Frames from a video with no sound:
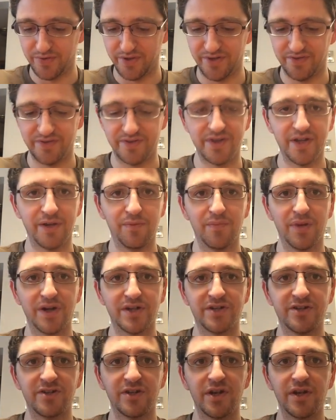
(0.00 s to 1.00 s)
it doesn't
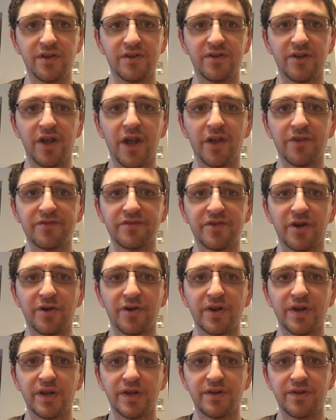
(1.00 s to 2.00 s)
take much to get
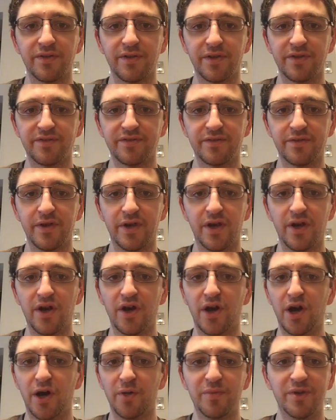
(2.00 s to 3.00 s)
started into this
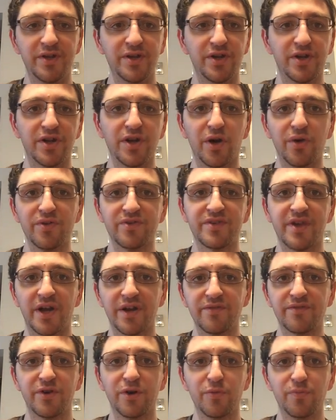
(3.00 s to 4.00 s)
hobby, and you can
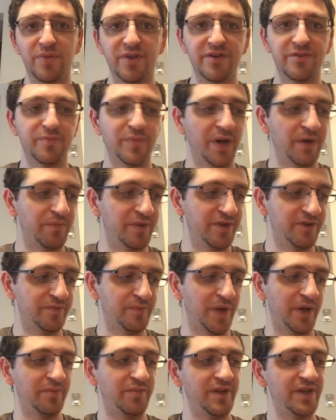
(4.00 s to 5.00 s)
always kind of go piece by
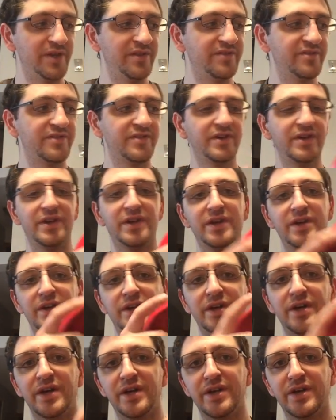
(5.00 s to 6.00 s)
piece by piece.
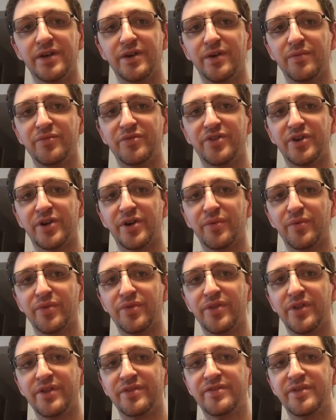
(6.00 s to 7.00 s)
I'm
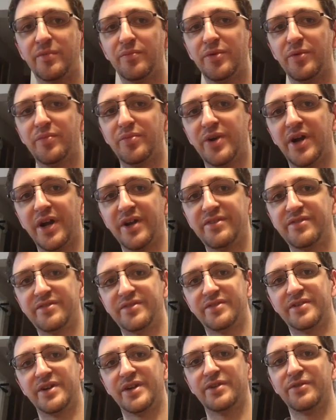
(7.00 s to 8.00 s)
starting with this simple
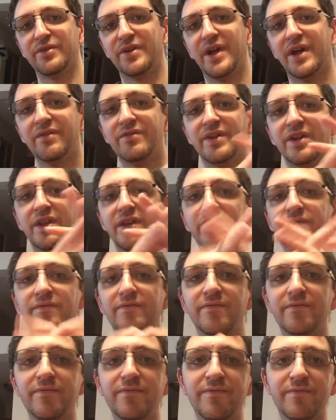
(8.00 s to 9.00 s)
press. I don't have
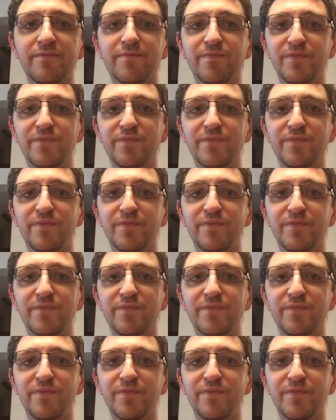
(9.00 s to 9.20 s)
any,